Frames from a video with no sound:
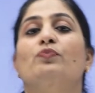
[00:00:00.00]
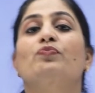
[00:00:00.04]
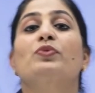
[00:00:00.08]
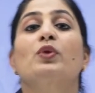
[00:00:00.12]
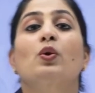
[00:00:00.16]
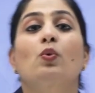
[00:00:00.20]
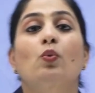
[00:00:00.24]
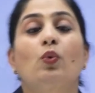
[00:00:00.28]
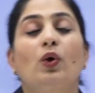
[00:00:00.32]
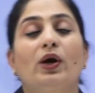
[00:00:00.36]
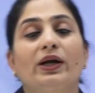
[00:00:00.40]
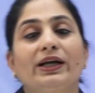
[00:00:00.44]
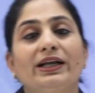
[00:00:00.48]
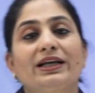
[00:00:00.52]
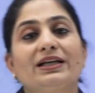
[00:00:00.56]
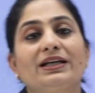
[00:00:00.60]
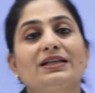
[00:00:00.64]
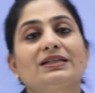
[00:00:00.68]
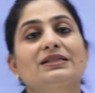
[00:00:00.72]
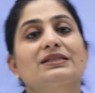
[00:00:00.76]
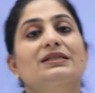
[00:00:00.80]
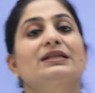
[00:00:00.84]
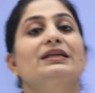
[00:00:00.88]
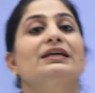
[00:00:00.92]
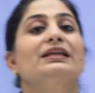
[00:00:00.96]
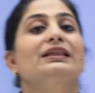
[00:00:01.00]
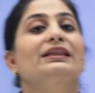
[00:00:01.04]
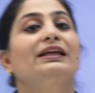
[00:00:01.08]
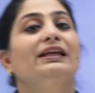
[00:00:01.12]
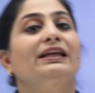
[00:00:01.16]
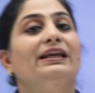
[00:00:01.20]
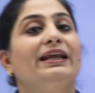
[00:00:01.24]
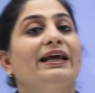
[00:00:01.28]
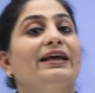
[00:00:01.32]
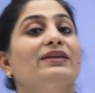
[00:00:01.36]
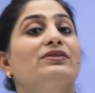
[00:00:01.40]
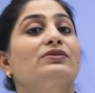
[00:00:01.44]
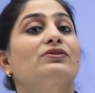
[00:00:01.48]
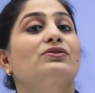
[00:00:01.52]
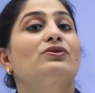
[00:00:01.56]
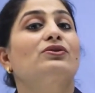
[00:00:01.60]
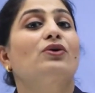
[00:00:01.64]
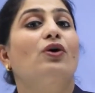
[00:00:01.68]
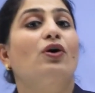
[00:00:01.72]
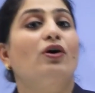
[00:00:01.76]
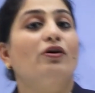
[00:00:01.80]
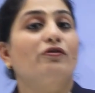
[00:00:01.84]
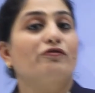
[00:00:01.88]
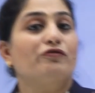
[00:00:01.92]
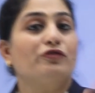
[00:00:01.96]
what is the length
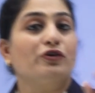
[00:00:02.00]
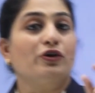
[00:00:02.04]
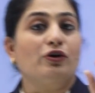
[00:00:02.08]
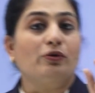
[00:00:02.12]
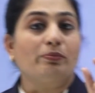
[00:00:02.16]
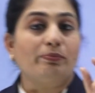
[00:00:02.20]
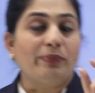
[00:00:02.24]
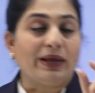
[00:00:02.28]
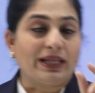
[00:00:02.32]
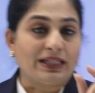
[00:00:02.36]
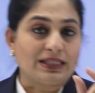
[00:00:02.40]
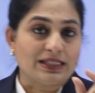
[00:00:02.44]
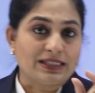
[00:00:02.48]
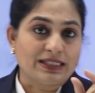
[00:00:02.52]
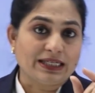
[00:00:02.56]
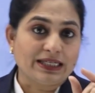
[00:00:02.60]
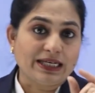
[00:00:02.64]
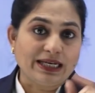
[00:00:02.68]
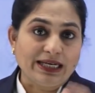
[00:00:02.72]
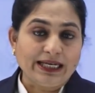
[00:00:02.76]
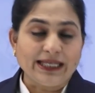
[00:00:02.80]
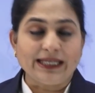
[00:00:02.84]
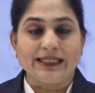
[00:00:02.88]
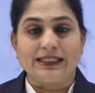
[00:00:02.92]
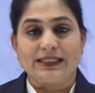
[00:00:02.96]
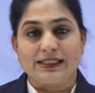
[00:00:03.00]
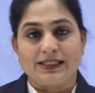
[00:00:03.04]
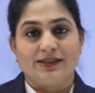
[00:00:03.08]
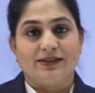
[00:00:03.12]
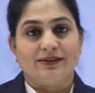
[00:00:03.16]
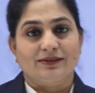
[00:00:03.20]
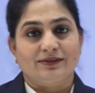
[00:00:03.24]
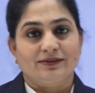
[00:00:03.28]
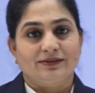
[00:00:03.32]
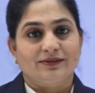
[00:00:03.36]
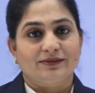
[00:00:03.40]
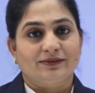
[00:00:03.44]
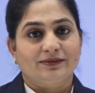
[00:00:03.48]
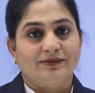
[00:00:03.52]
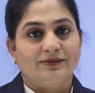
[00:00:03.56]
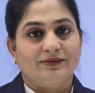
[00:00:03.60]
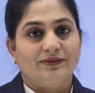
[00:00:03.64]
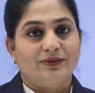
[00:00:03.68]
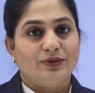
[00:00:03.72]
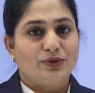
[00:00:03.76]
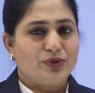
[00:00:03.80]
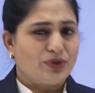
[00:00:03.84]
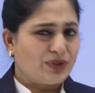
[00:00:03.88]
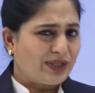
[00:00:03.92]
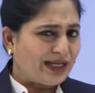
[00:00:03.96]
of your pencil lead?
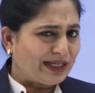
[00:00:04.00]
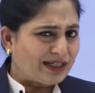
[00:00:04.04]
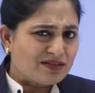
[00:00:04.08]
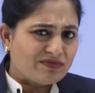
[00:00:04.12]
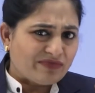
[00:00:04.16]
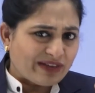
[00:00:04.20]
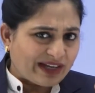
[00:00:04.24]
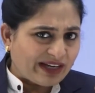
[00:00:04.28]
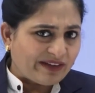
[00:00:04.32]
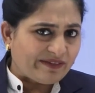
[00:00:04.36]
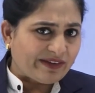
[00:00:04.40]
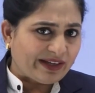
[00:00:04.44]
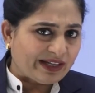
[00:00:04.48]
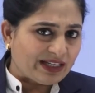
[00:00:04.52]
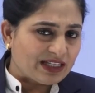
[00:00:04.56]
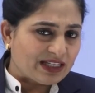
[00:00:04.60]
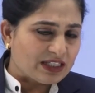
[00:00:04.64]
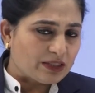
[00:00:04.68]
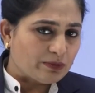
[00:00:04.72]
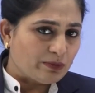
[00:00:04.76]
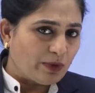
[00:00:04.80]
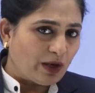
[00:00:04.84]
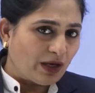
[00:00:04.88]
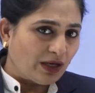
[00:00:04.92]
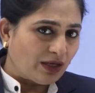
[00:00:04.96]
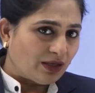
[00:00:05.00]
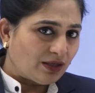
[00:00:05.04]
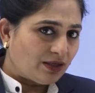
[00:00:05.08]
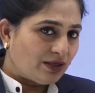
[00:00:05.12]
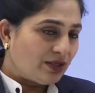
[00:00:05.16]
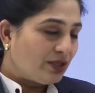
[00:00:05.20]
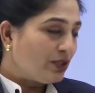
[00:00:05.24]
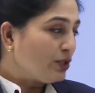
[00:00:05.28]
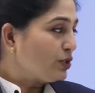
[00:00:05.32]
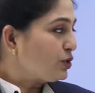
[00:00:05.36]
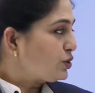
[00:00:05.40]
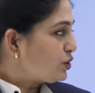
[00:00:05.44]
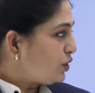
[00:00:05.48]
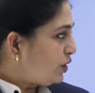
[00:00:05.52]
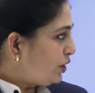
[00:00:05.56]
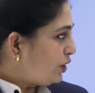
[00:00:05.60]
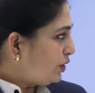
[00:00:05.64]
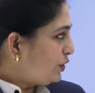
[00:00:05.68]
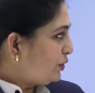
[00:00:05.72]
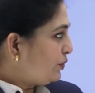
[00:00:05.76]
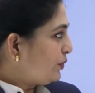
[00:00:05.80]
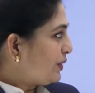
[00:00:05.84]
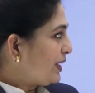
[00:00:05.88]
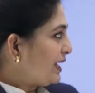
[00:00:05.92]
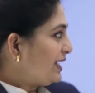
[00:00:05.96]
So that is very, very small. So
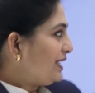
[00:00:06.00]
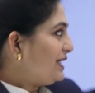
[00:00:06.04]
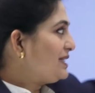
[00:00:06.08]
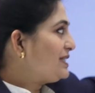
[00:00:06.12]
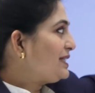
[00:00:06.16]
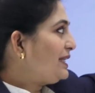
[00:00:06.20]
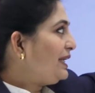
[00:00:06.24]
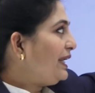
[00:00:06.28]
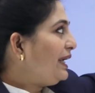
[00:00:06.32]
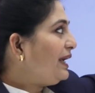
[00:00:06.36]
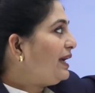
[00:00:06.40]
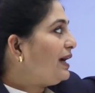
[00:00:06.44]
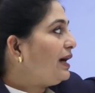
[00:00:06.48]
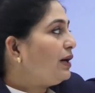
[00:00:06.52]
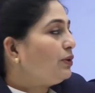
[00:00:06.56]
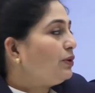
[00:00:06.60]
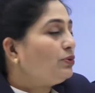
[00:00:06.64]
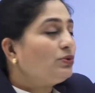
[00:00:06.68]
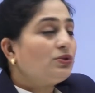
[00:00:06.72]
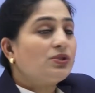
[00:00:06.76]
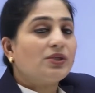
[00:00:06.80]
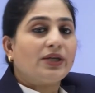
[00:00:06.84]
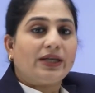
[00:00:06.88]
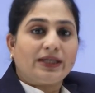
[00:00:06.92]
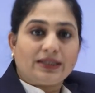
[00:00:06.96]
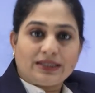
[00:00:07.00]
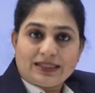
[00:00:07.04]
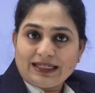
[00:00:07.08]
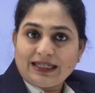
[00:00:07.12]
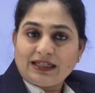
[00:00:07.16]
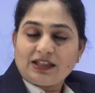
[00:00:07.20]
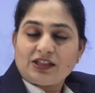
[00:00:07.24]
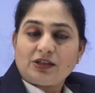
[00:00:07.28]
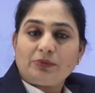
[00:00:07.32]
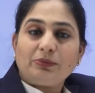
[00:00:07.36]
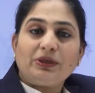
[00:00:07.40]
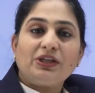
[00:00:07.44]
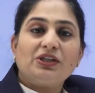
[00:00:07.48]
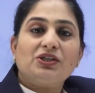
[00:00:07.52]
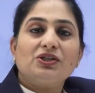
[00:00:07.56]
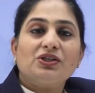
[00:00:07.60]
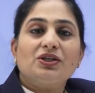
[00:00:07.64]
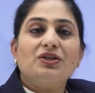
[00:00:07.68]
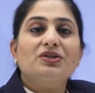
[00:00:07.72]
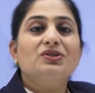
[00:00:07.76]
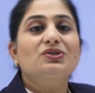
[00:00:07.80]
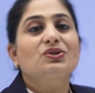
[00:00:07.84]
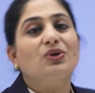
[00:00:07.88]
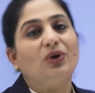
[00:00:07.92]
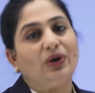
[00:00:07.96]
you can easily count in
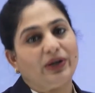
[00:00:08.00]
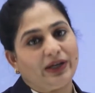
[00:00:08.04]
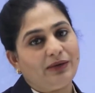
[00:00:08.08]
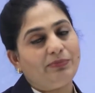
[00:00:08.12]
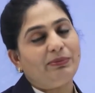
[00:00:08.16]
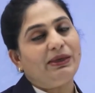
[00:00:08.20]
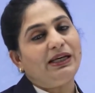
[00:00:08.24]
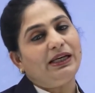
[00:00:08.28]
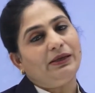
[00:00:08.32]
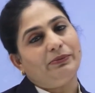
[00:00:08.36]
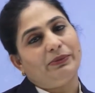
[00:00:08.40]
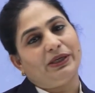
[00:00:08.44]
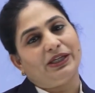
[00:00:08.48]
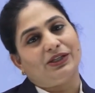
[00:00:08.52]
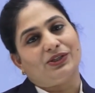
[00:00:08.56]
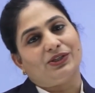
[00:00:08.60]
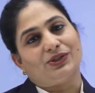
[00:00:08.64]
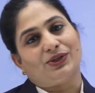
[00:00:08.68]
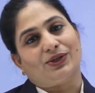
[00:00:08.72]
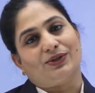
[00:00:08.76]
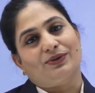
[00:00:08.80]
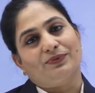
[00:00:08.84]
centimeters or in millimeter.